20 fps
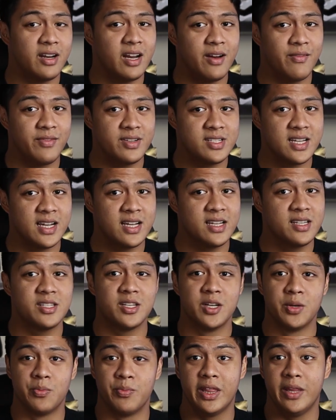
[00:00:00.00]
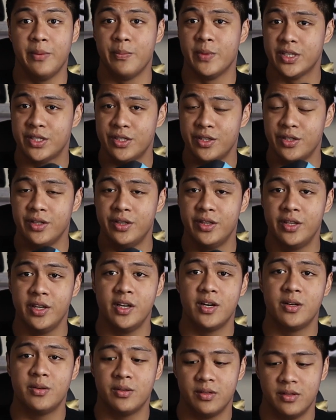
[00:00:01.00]
half a size, you're pretty much good to
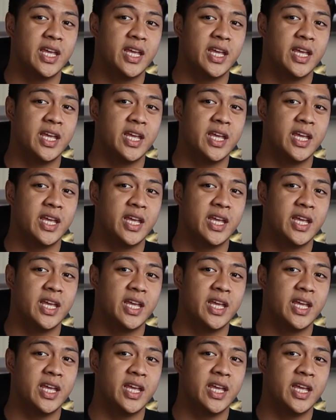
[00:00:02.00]
go.